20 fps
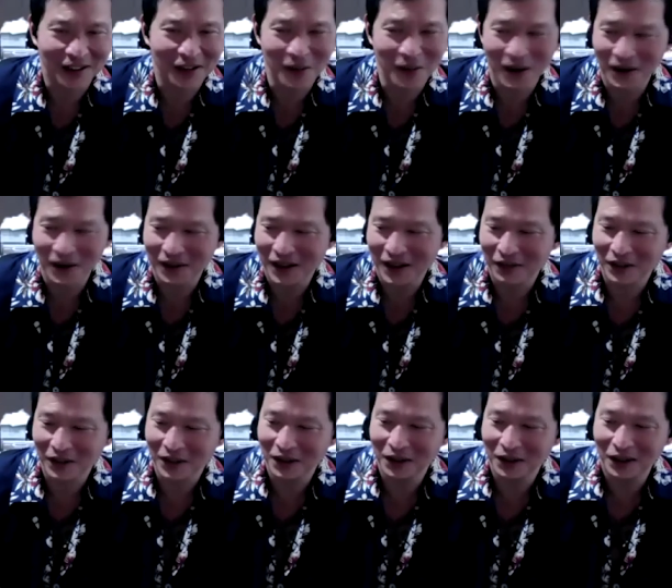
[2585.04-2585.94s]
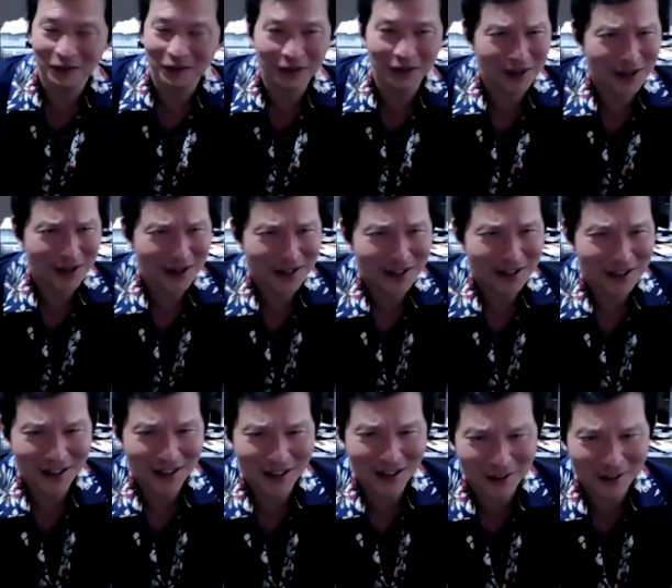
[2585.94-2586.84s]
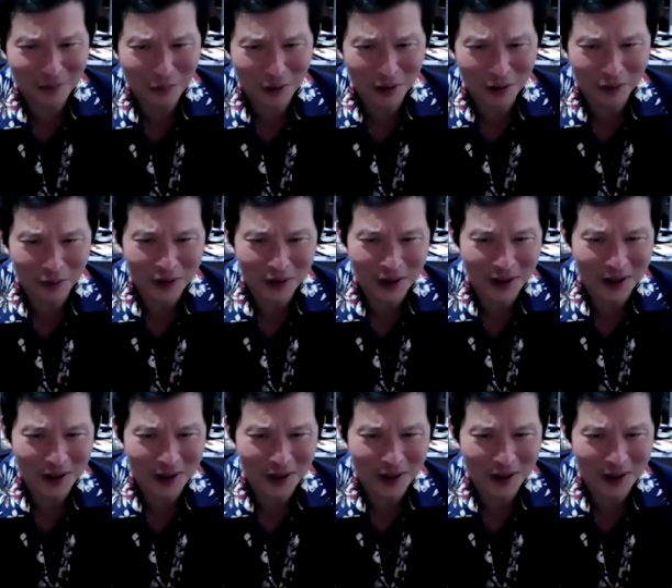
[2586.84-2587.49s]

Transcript: Thank you, Mark. Have a lovely day and wonderful.